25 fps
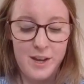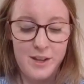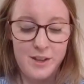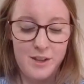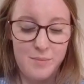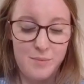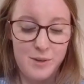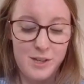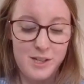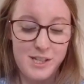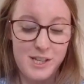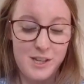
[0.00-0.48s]

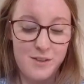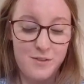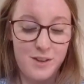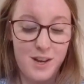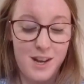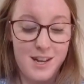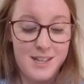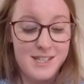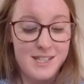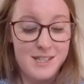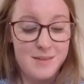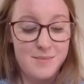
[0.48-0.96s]
The beauty of
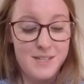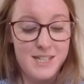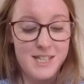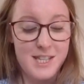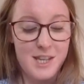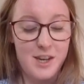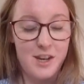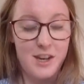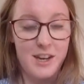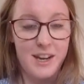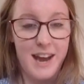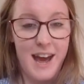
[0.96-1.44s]
custom is
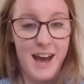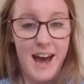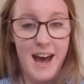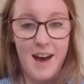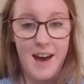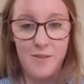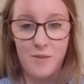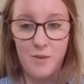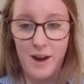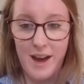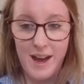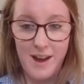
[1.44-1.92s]
that you can
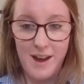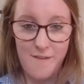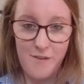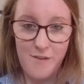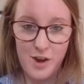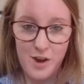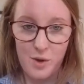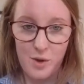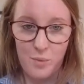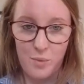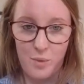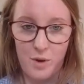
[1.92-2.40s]
have whatever
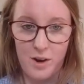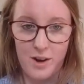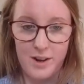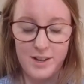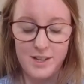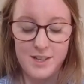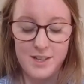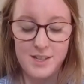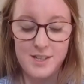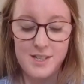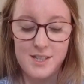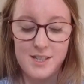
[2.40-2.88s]
you
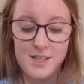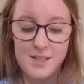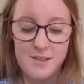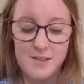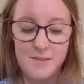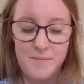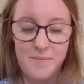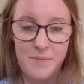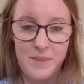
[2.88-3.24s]
want.